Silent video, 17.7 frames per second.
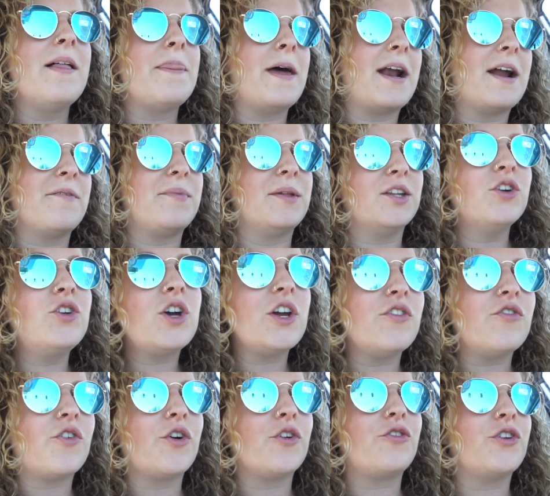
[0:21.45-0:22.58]
that I've been looking
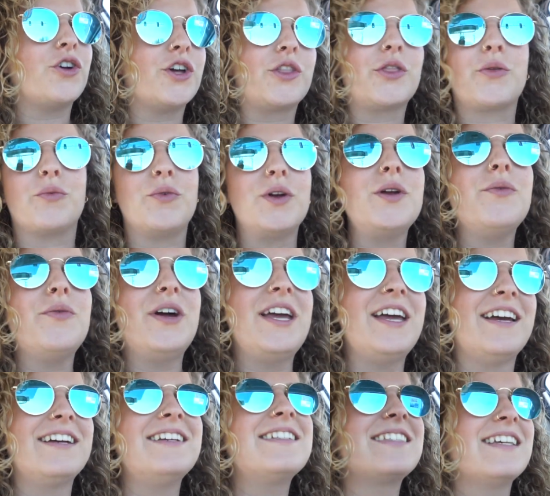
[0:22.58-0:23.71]
for for like three
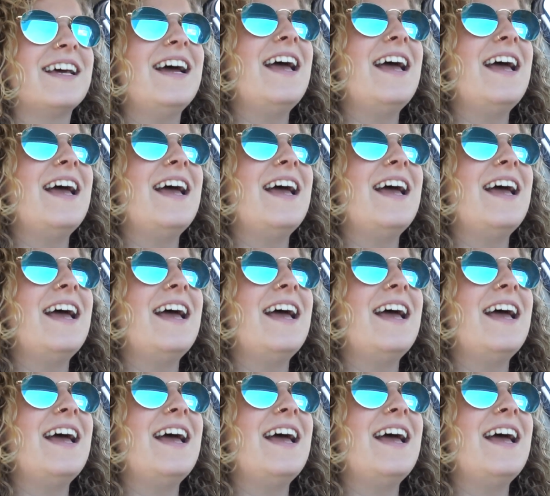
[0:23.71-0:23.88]
weeks.